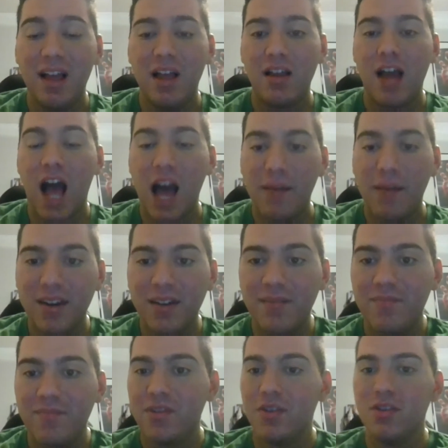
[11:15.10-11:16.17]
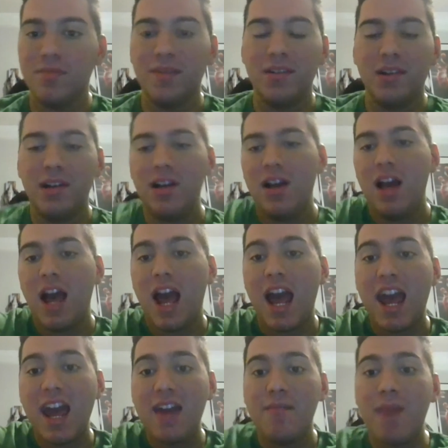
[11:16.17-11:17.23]

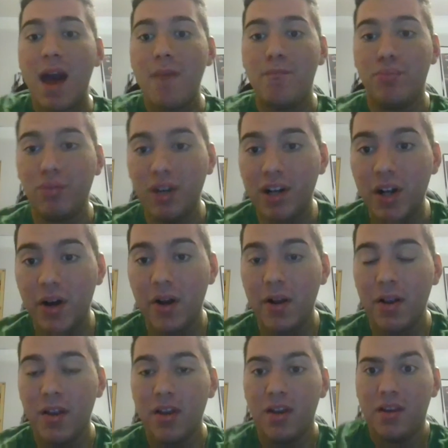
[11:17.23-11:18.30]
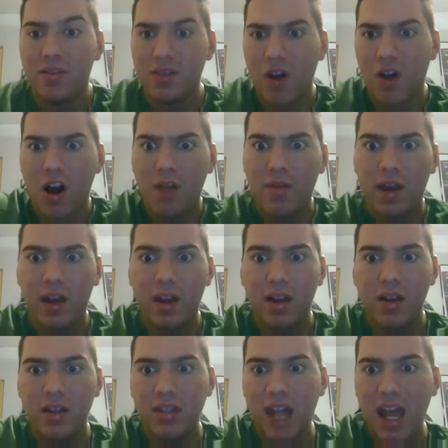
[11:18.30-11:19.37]
and Matt Breida. So I'm like,
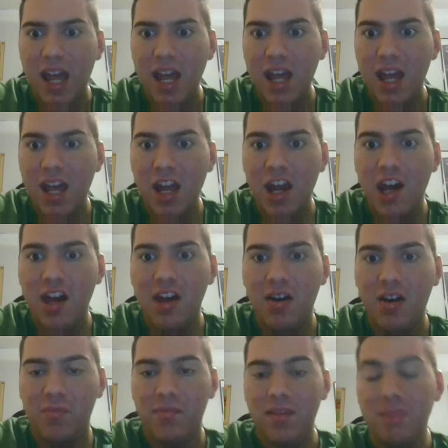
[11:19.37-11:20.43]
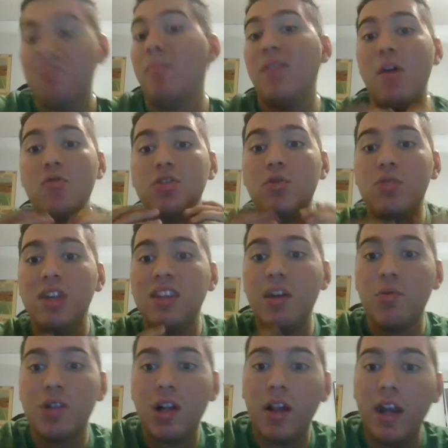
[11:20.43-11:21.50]
damn. But that was the only thing that
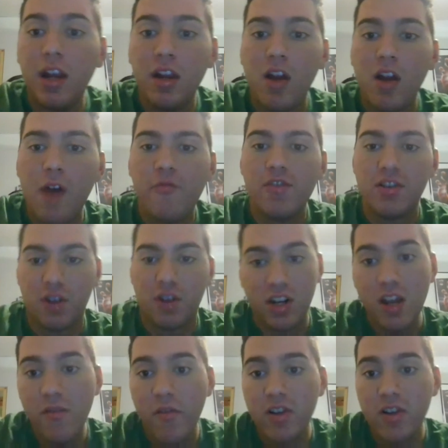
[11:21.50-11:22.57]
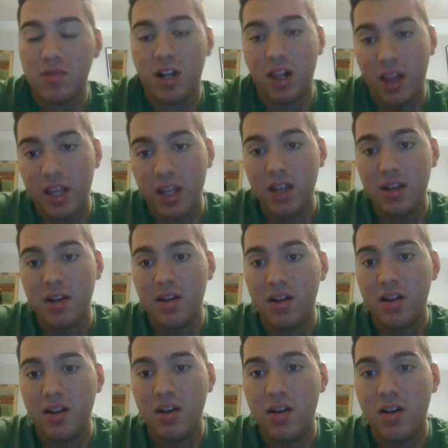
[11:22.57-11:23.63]
was clicking in the offense. Our defense was clicking,
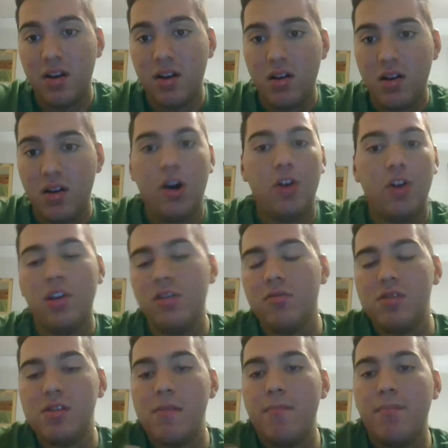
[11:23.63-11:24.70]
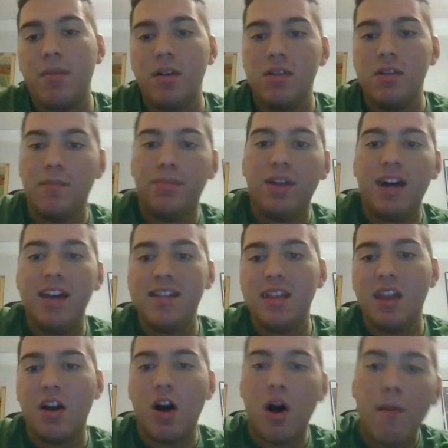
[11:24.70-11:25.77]
although there was some plays that
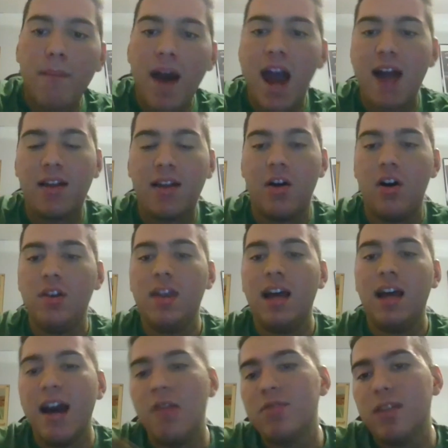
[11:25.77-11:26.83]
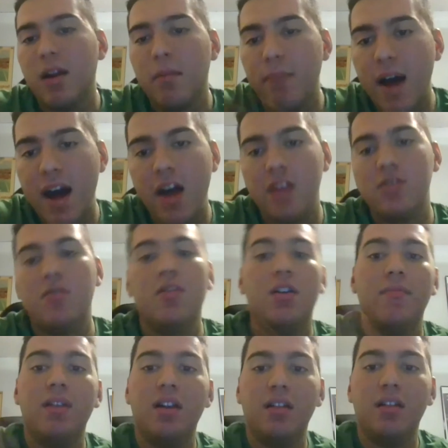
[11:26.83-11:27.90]
they called back, like, oh, the guy was out of bounds. It could have
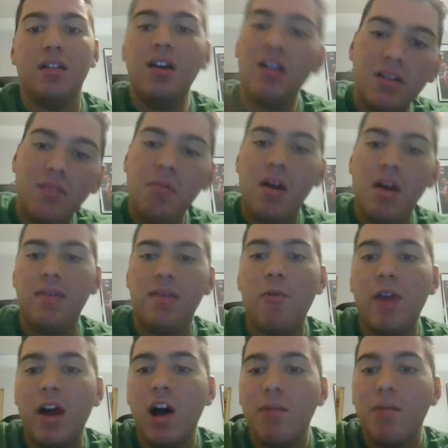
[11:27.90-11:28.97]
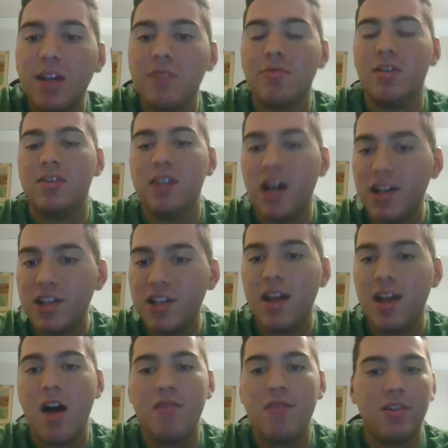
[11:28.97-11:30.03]
been that would have helped us with a
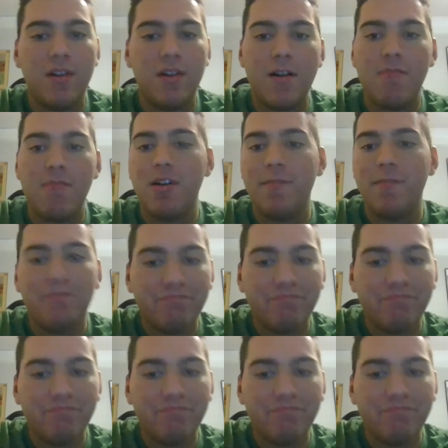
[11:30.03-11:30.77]
touchdown, but